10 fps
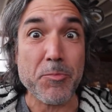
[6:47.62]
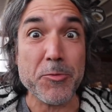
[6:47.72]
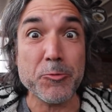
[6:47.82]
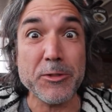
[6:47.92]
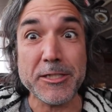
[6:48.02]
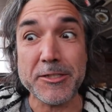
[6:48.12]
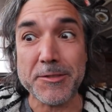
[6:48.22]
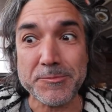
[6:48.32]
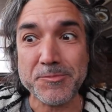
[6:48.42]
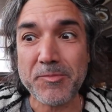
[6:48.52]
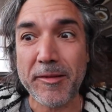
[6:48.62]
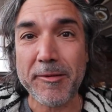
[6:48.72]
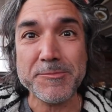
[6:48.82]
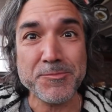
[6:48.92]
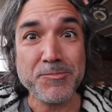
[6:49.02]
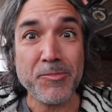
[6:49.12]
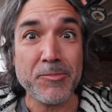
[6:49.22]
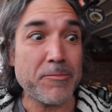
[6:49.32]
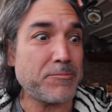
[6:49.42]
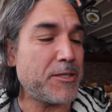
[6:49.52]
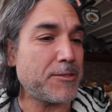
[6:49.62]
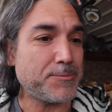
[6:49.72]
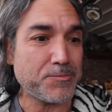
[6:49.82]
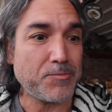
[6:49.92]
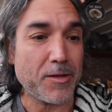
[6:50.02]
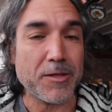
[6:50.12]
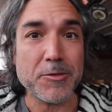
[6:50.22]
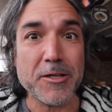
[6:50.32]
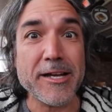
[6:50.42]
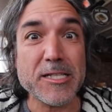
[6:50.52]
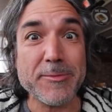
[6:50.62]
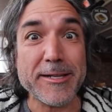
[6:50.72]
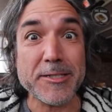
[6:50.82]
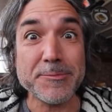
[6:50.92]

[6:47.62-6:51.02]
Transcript: They're really good. They're kind of spicy.